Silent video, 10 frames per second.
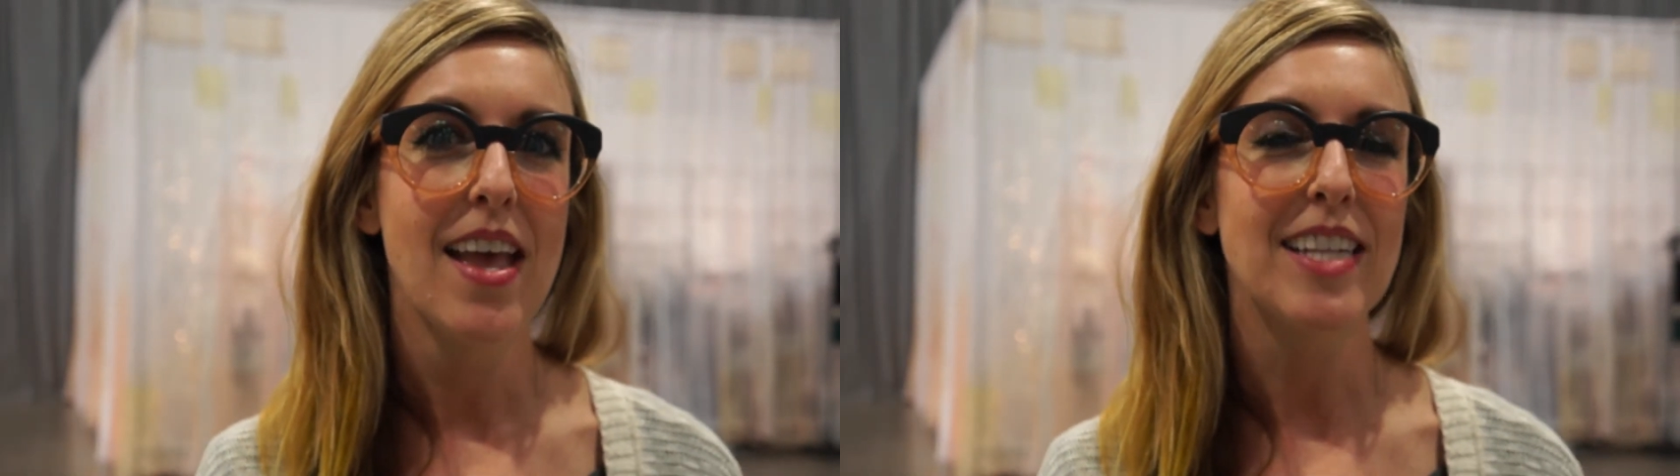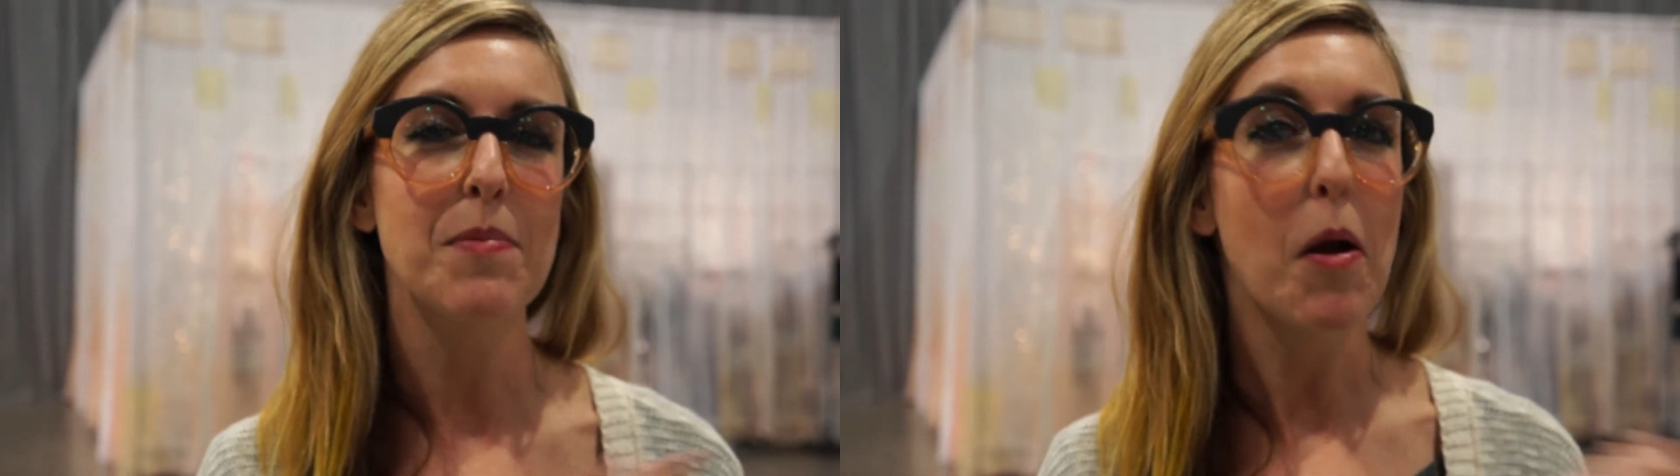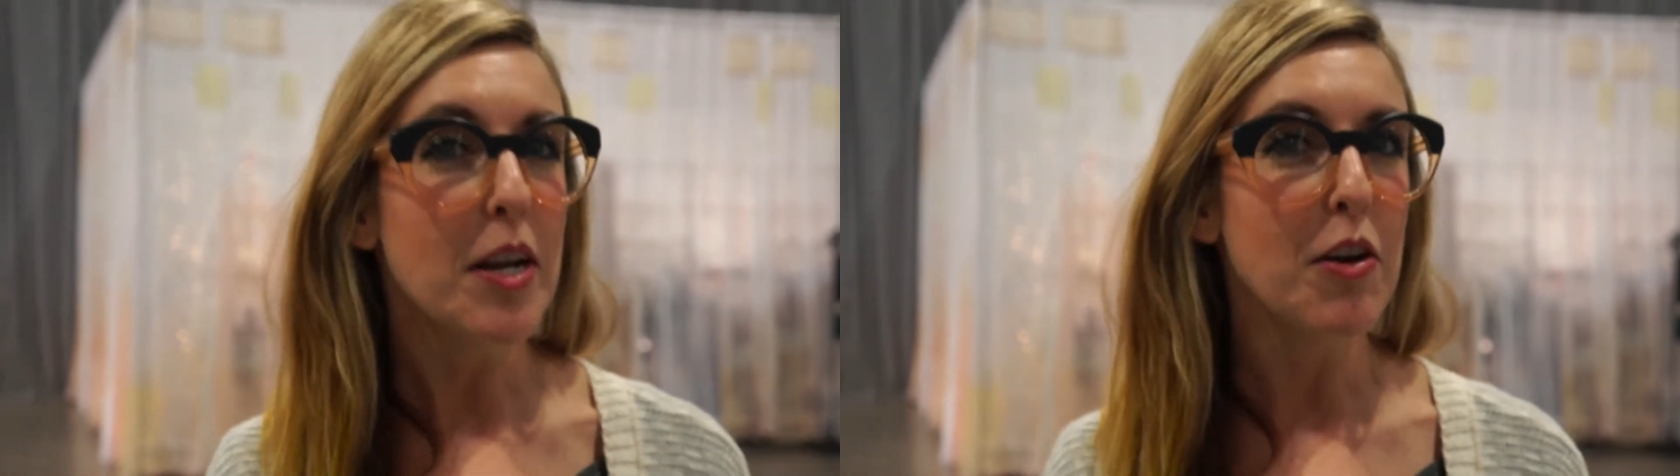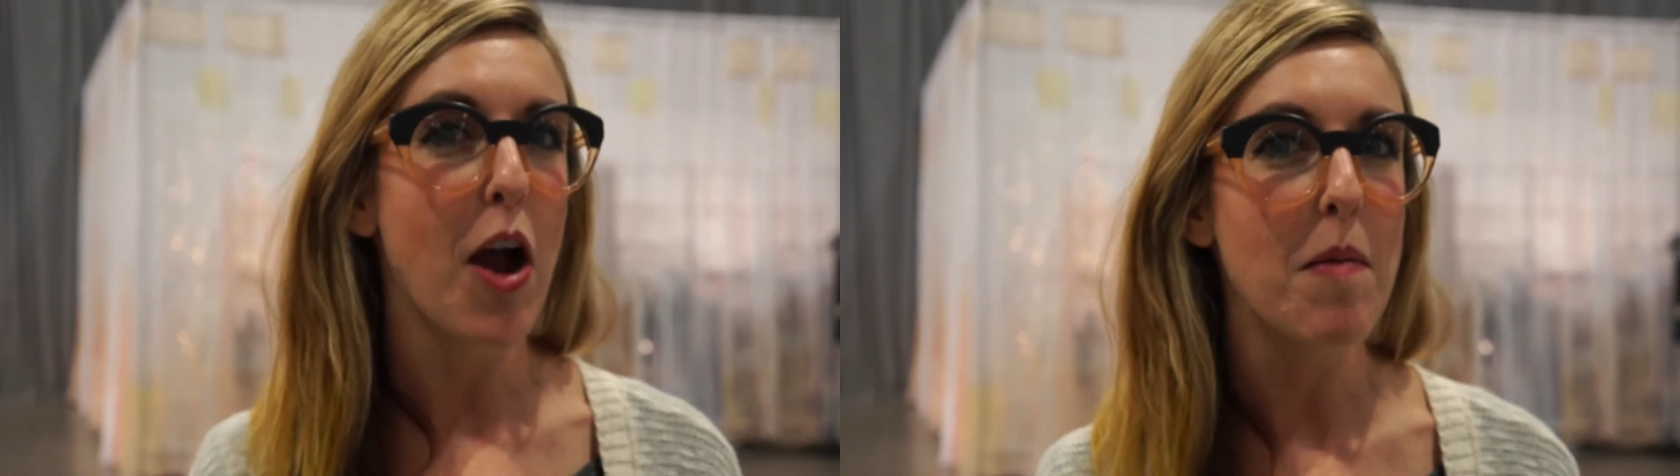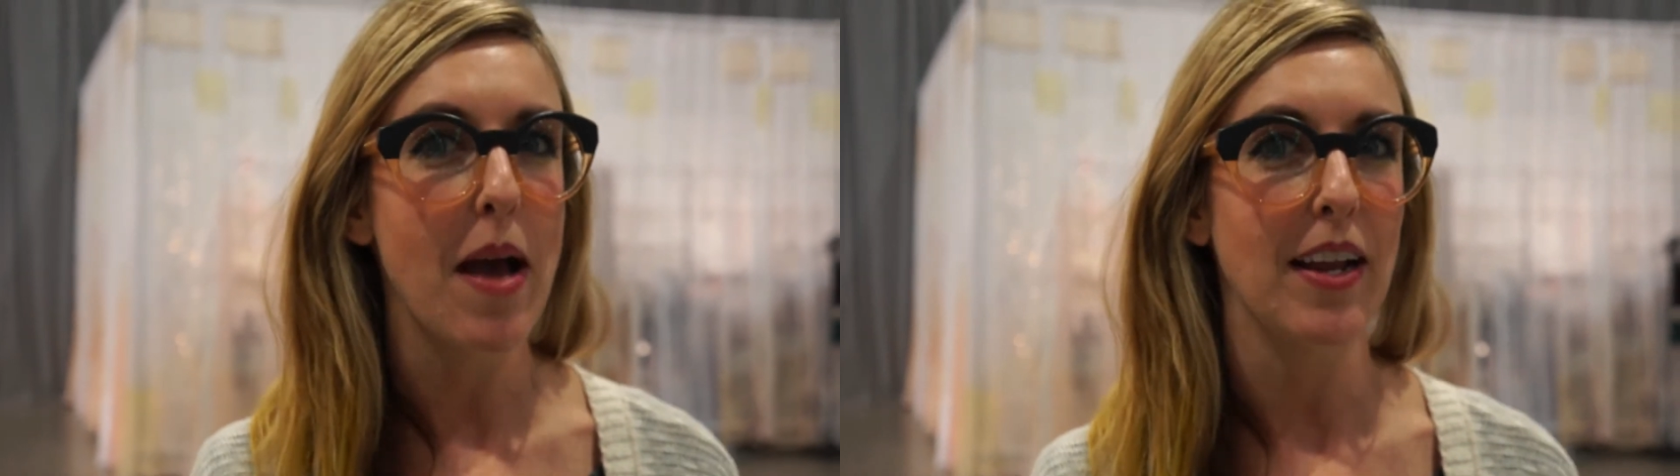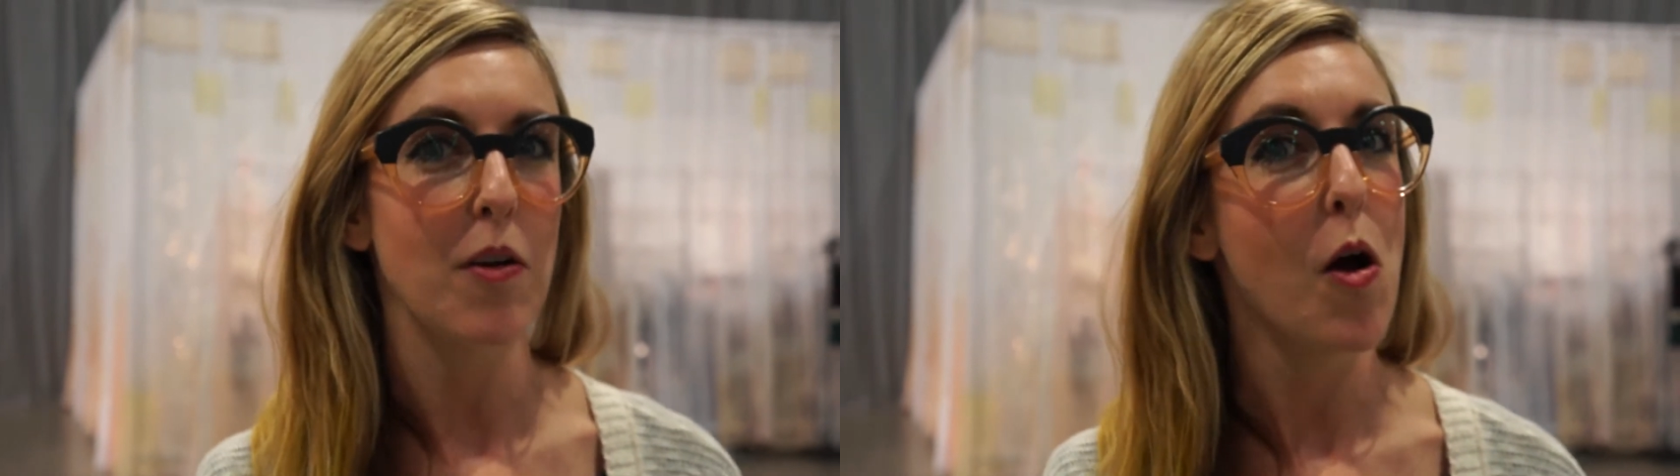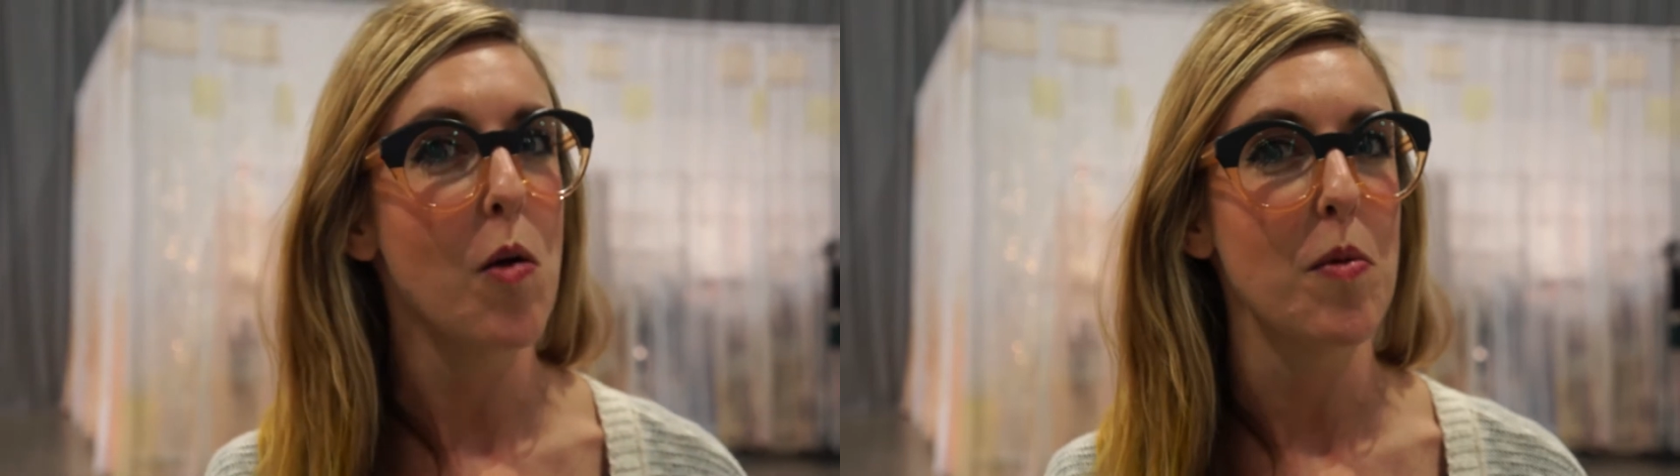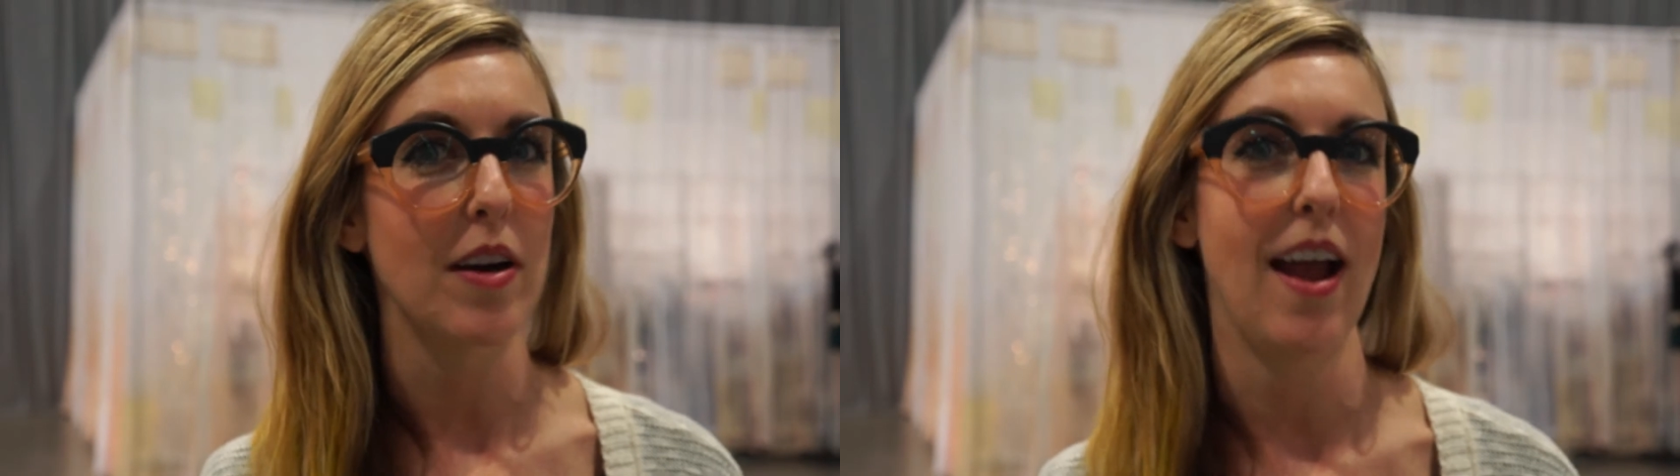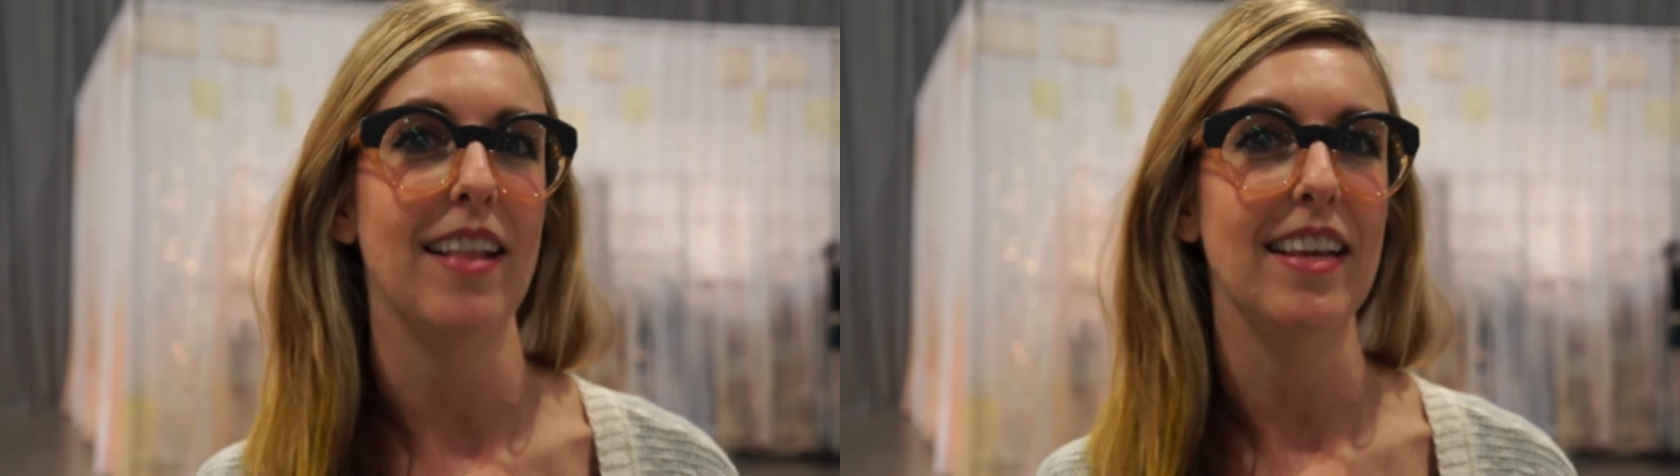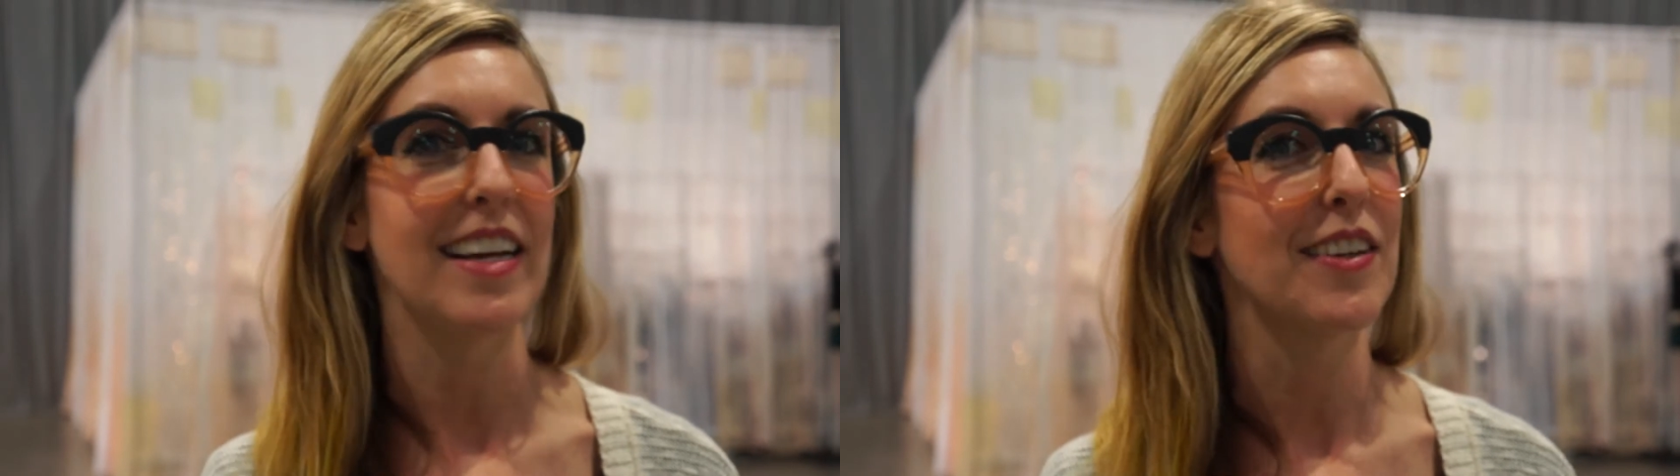It's Mardi Gras back at home where I
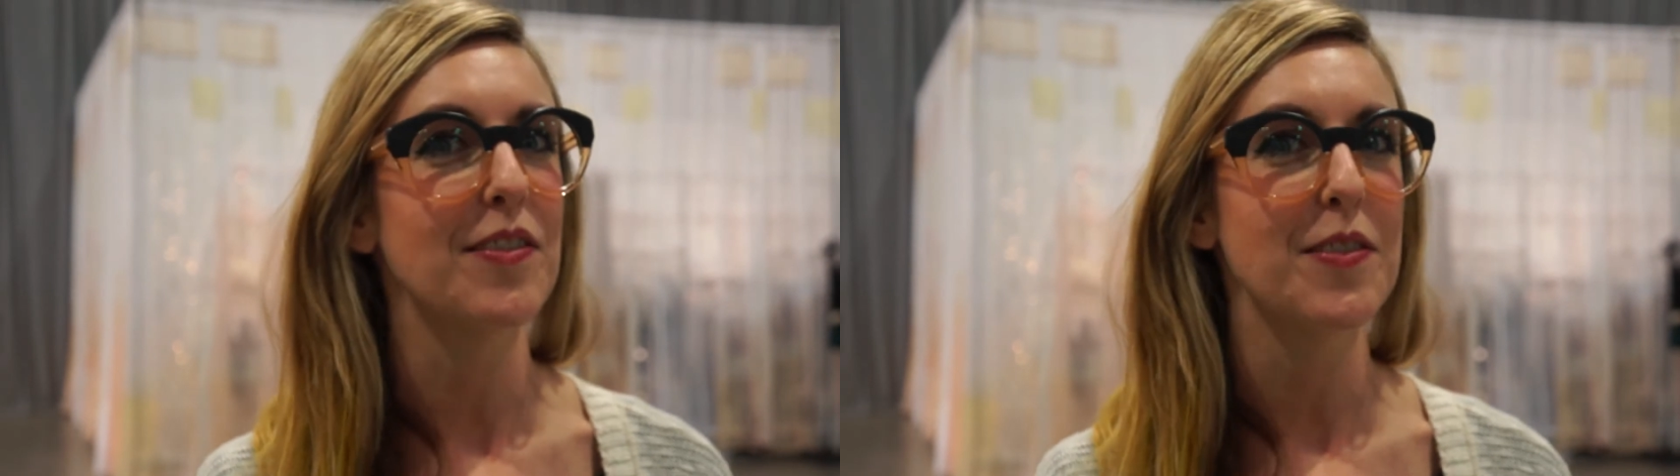live,